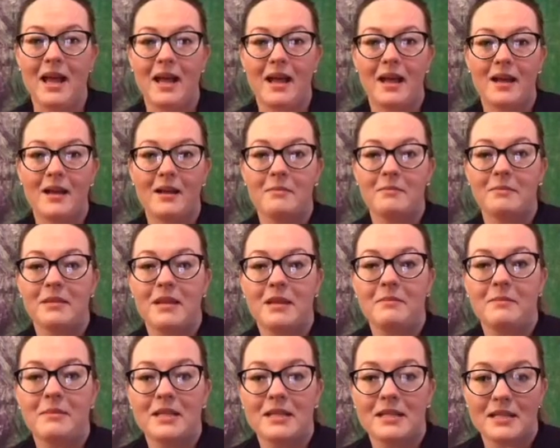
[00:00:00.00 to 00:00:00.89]

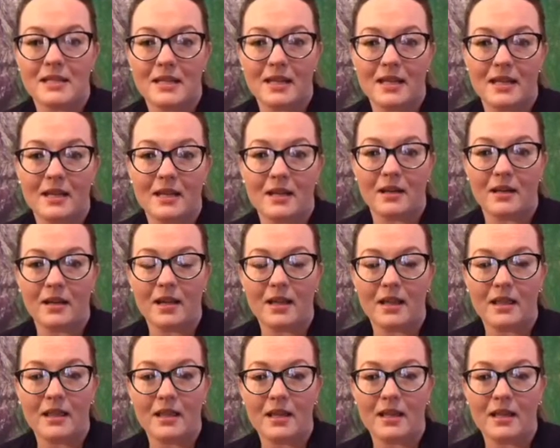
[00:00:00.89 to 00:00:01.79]
Let me see here.
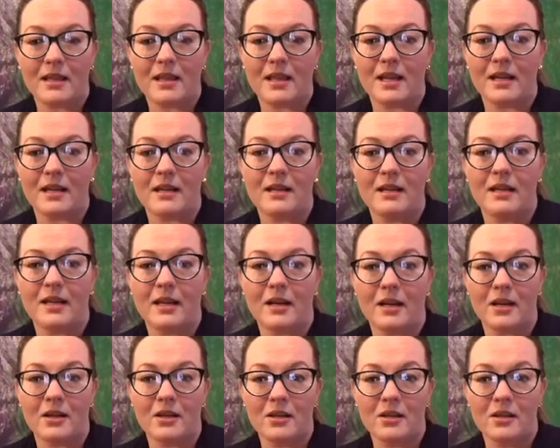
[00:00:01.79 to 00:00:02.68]
I think that
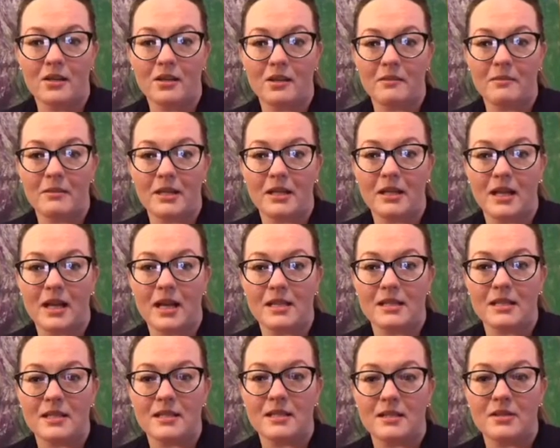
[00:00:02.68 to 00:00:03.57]
glare on my
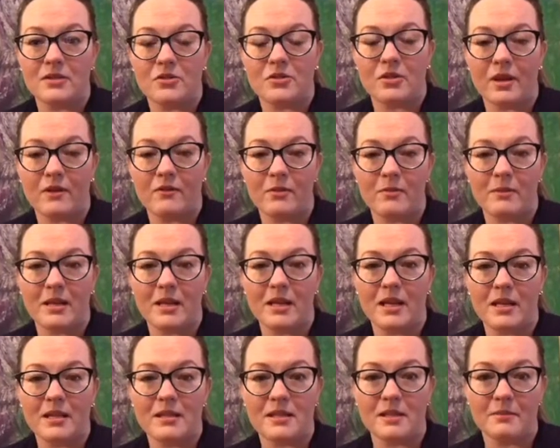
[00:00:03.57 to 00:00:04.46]
glasses is driving me
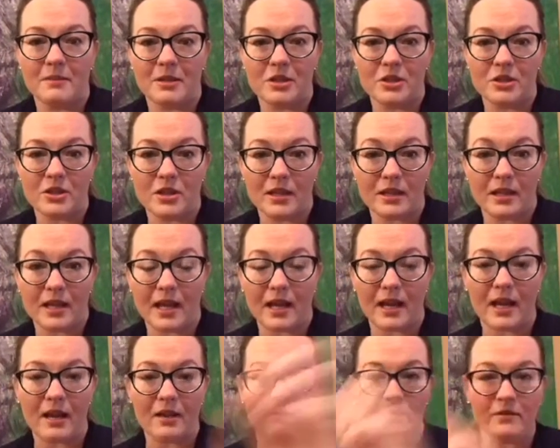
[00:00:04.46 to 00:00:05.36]
nuts. I'm going to shut that
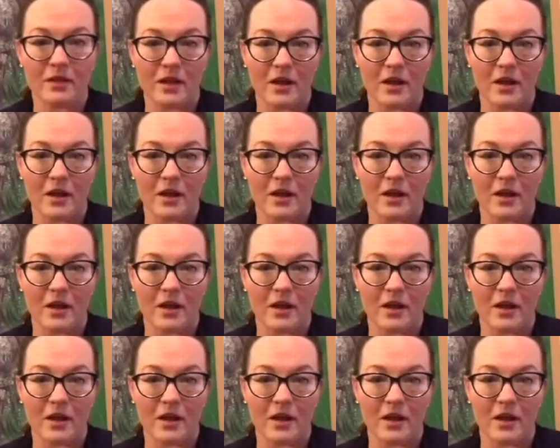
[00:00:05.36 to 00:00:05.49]
out.